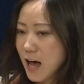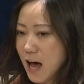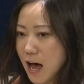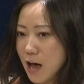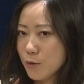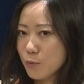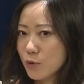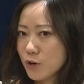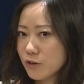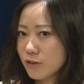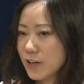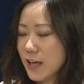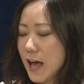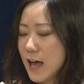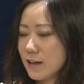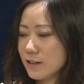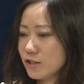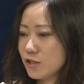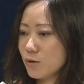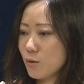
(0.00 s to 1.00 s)
I will
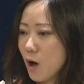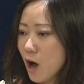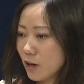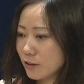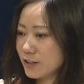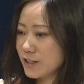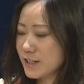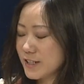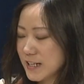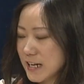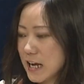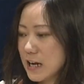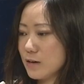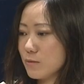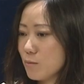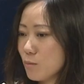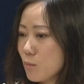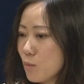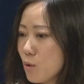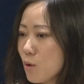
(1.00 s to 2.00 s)
get to understand
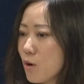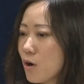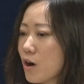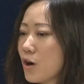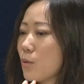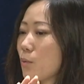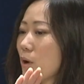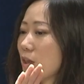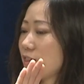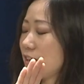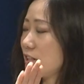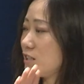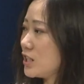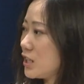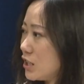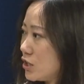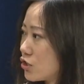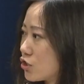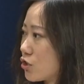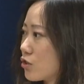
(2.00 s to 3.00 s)
more what the
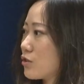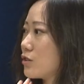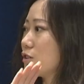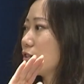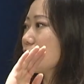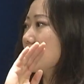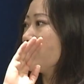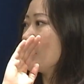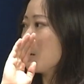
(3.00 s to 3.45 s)
teachers and